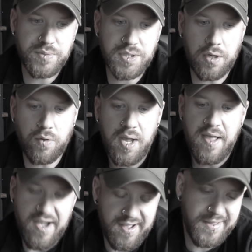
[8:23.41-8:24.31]
So
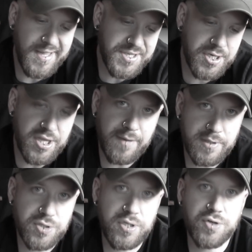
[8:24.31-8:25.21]
that's a good thing about
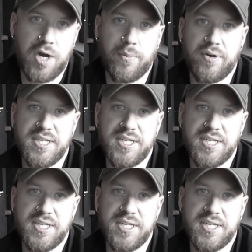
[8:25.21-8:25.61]
the Street Scrambler.